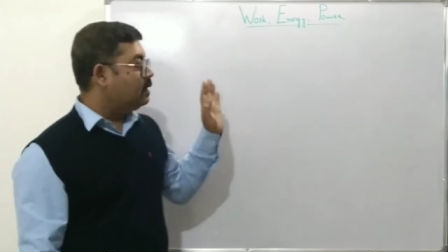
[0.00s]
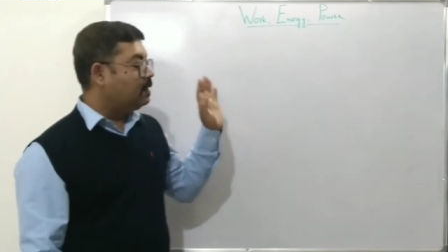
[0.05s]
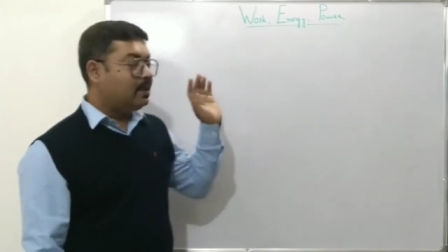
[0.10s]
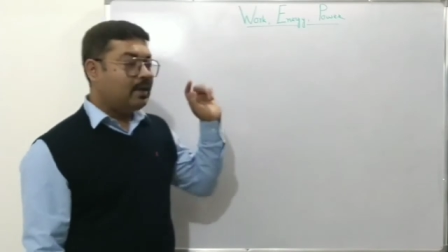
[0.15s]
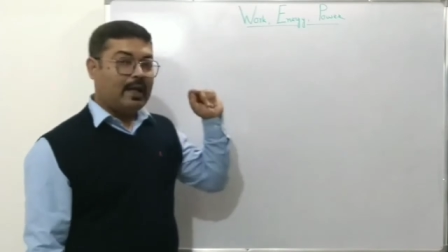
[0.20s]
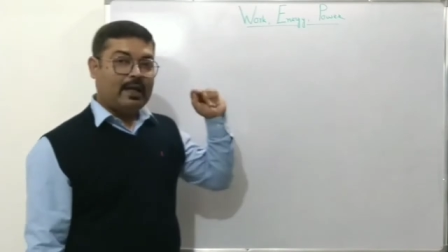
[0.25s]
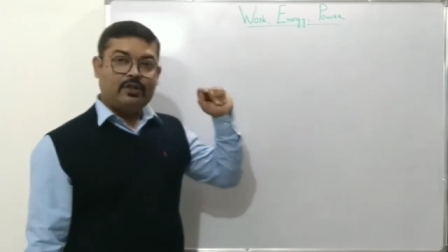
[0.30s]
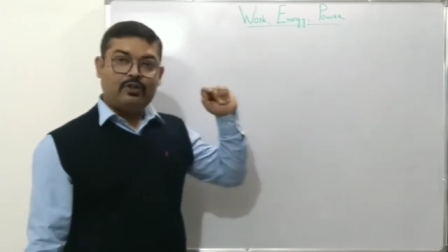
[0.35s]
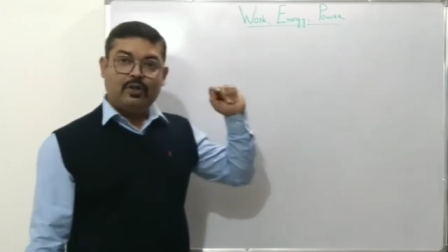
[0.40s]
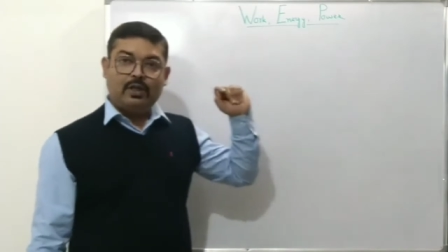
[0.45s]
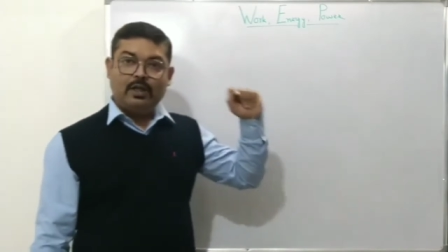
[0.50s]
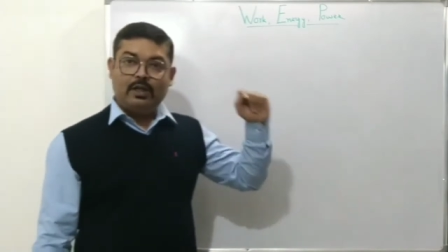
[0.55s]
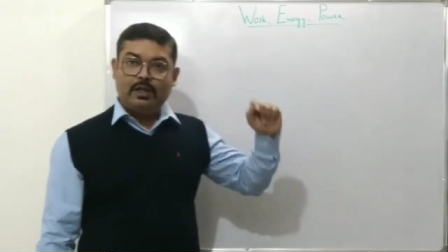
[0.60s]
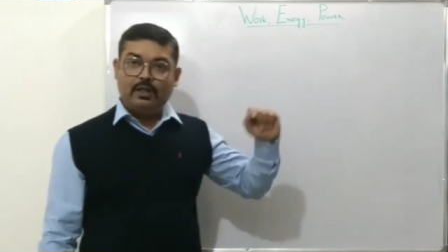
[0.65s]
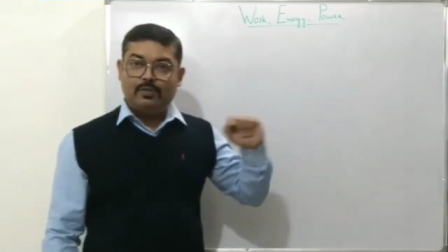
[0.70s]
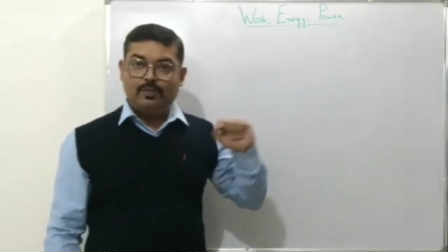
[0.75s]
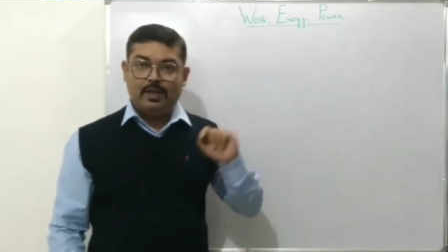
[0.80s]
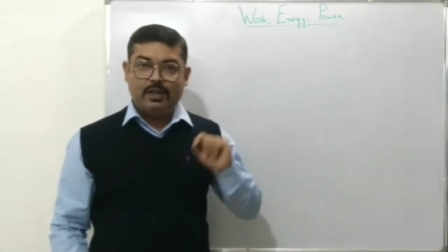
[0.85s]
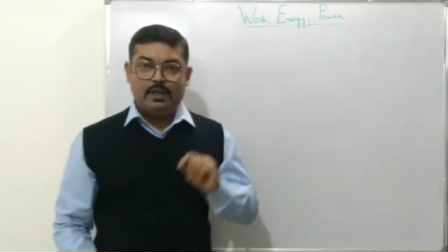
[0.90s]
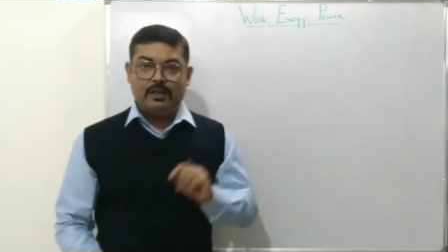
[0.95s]
actually
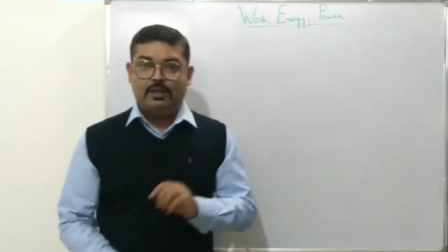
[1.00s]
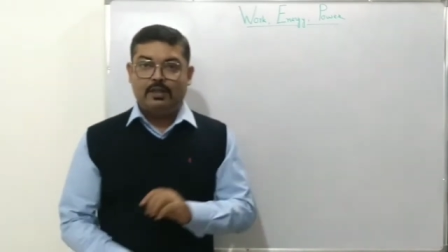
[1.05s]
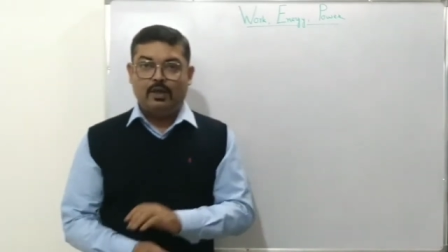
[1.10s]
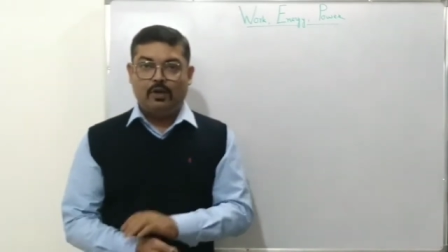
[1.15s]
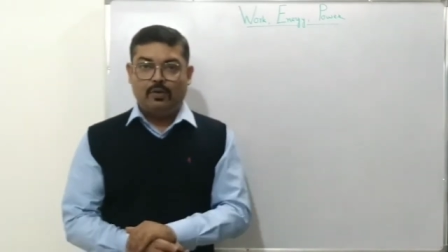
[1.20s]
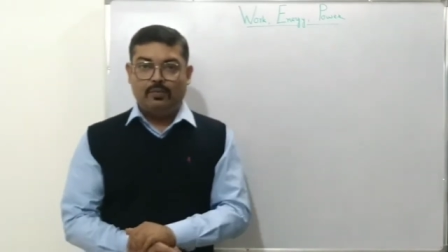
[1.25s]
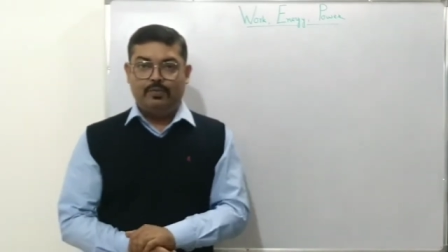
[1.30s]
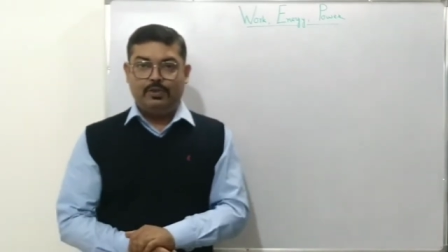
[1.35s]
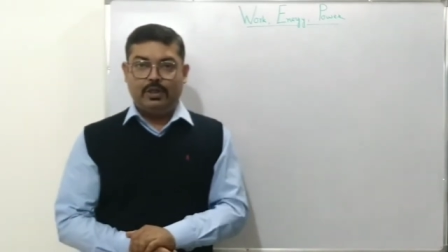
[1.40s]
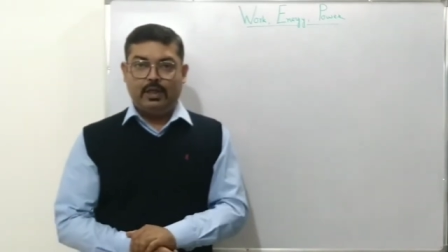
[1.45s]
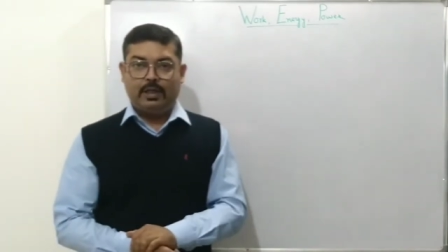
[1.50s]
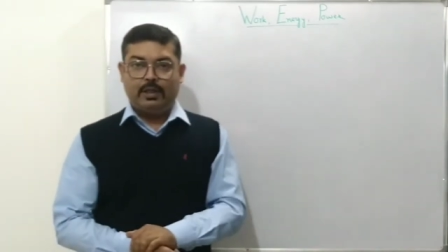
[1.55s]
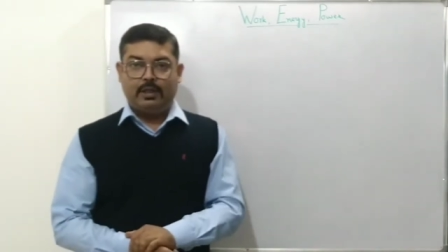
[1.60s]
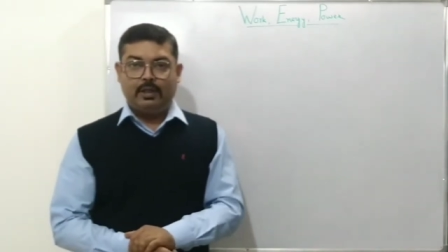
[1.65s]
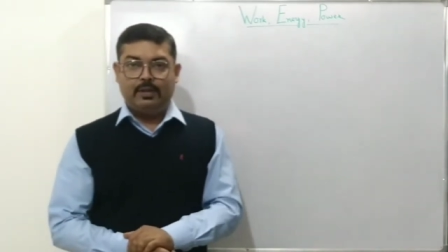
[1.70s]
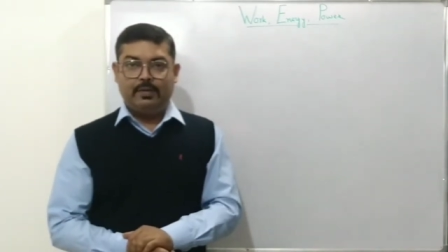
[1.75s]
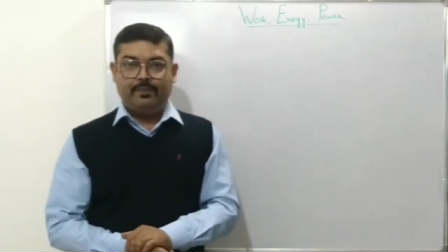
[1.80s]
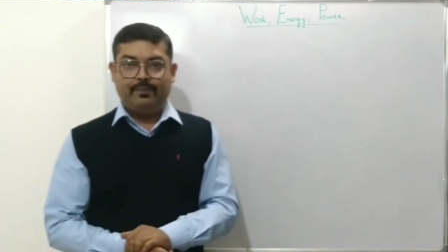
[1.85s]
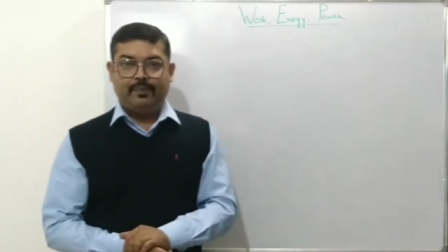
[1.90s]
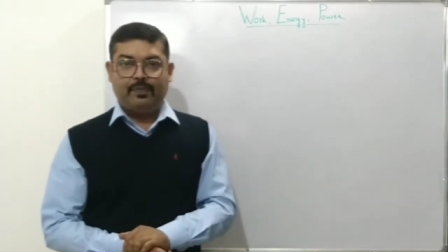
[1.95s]
displaces the object
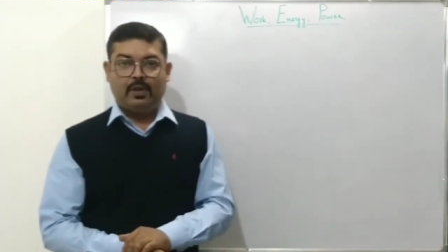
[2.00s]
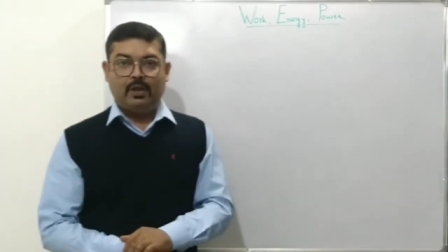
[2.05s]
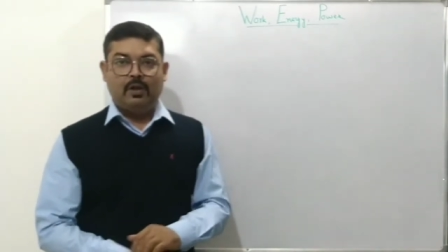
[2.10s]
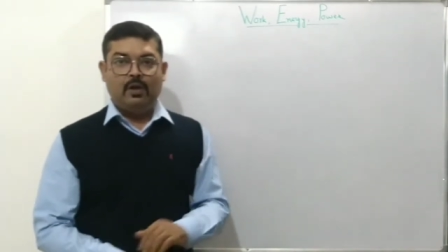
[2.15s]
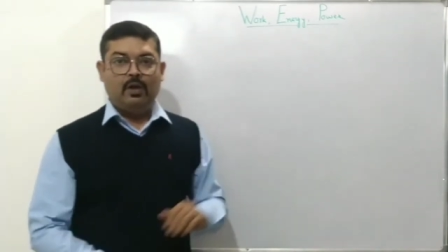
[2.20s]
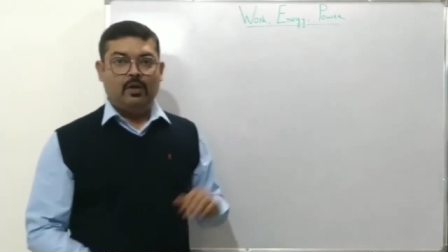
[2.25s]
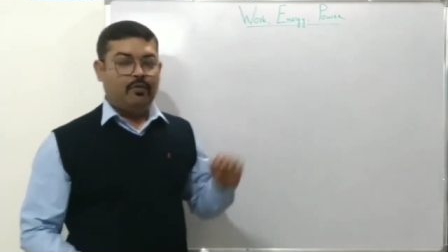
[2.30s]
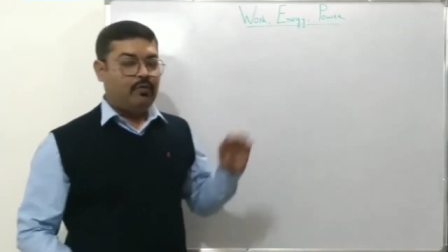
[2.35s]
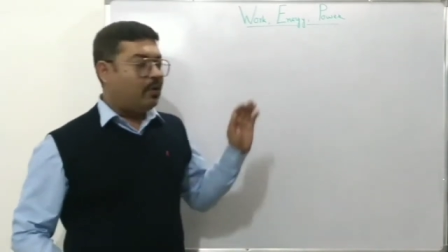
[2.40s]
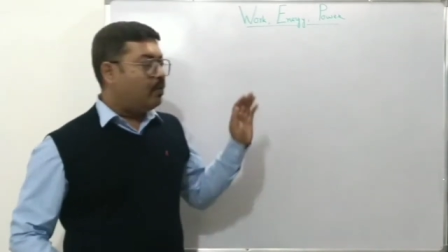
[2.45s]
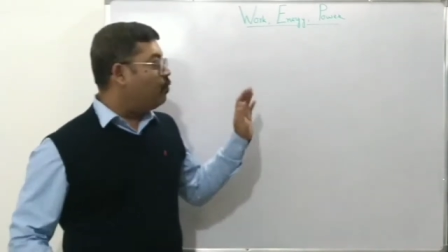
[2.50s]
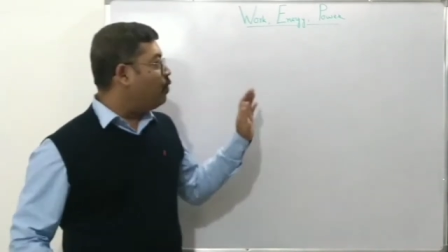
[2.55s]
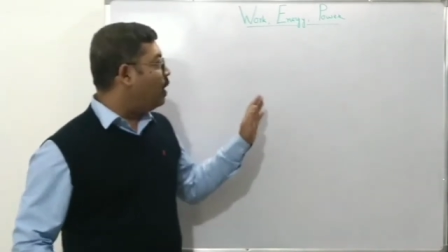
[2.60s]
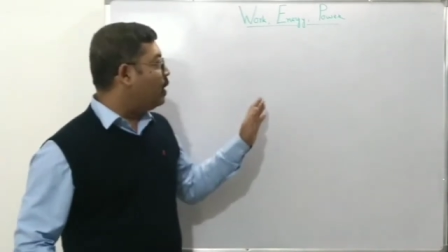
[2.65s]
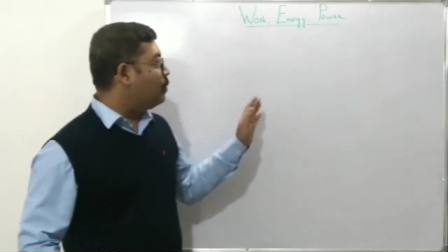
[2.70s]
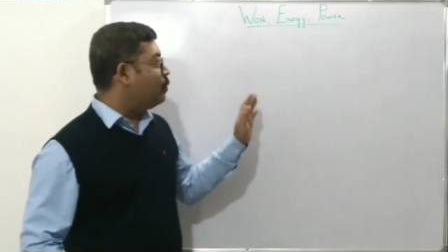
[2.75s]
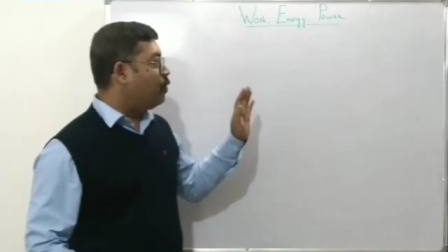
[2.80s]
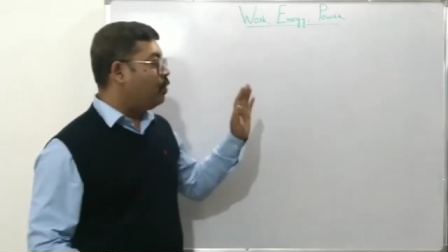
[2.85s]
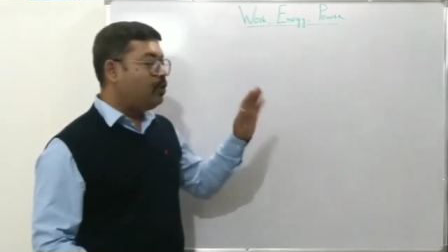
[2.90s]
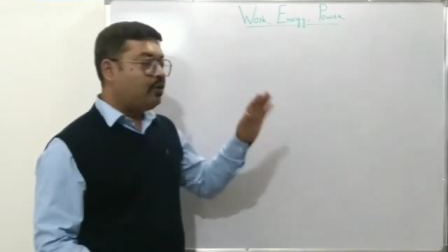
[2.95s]
from
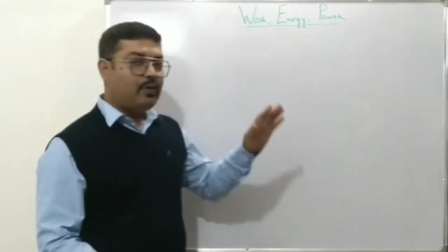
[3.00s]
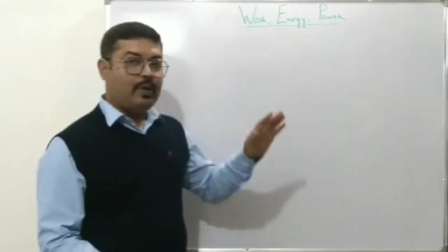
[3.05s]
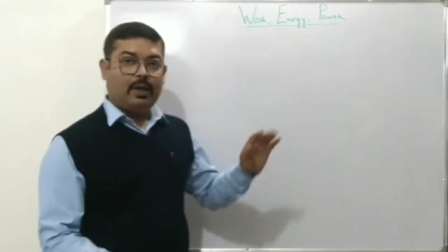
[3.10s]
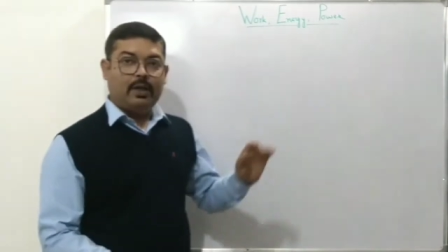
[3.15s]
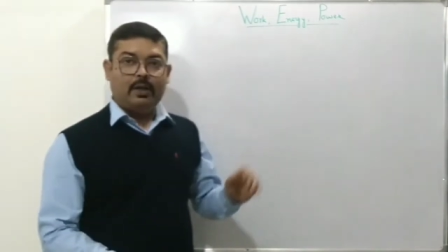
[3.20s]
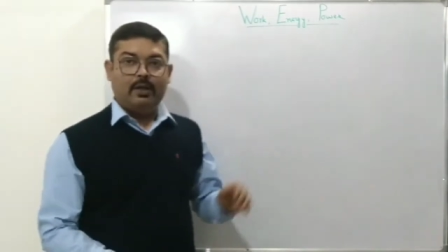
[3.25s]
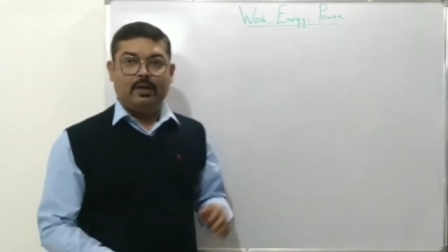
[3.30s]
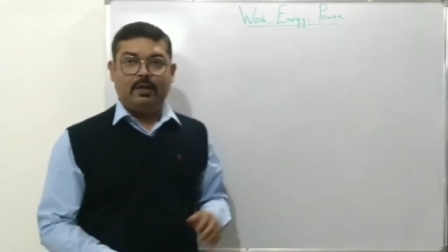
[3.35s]
one point to another.